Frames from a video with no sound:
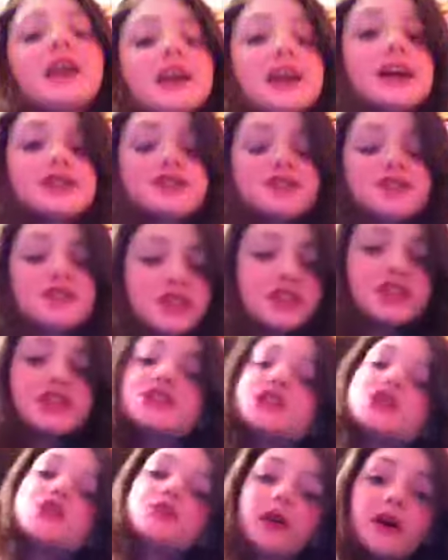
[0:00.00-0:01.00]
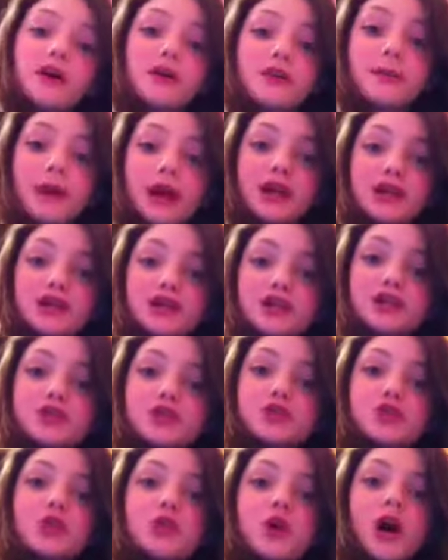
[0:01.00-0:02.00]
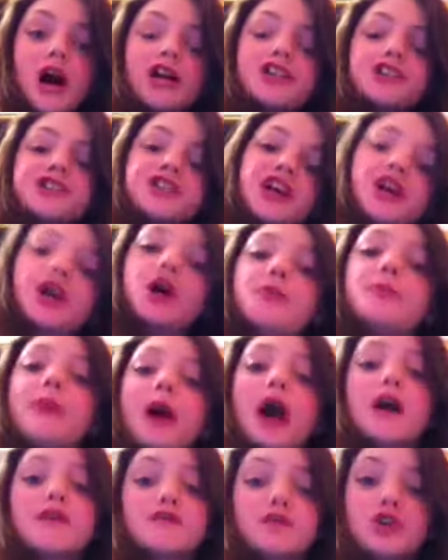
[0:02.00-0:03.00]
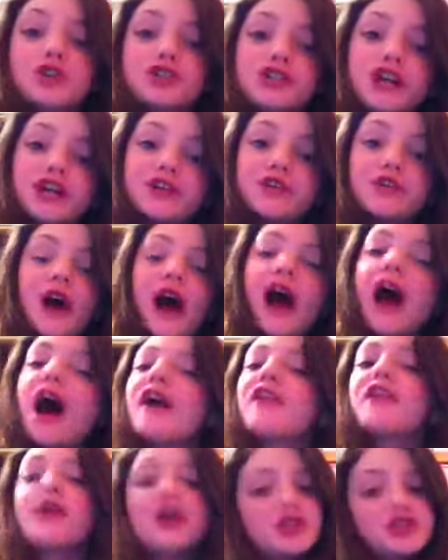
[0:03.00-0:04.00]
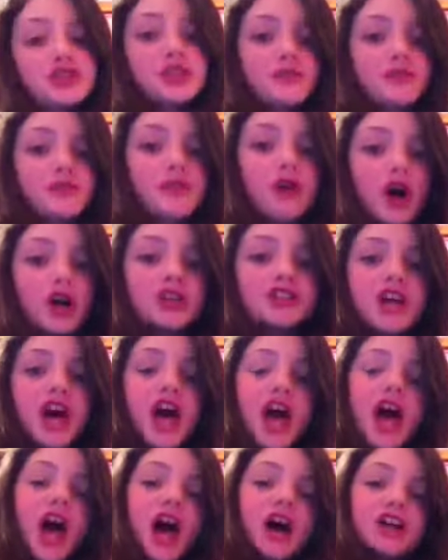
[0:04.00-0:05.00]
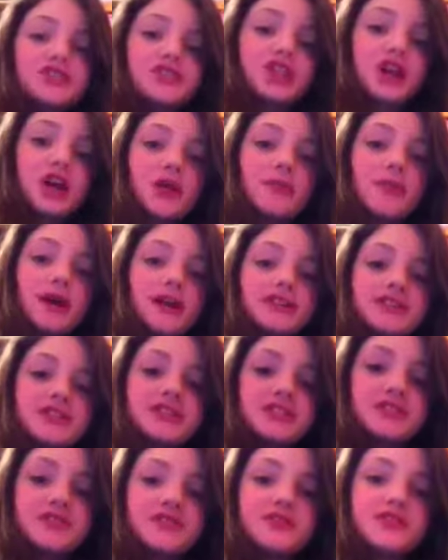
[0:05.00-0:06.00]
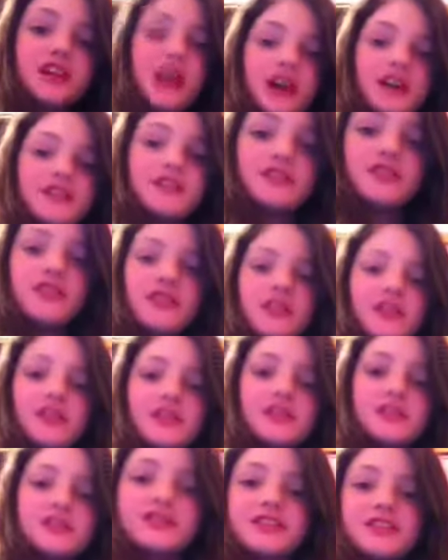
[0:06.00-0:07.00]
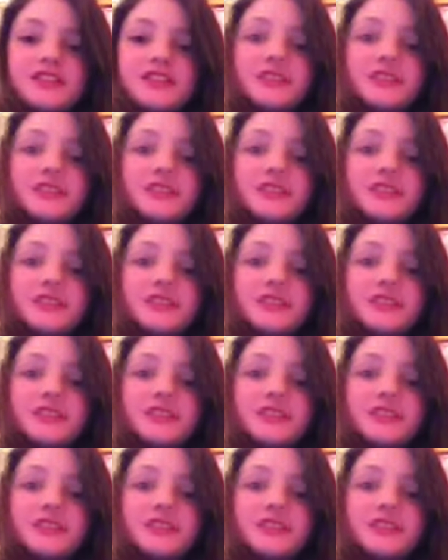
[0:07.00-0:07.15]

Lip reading: Hi guys, so this is a quick reminder to go and check out my vlog channel at Alan Jane Vlogs and check out my sister's channel, who's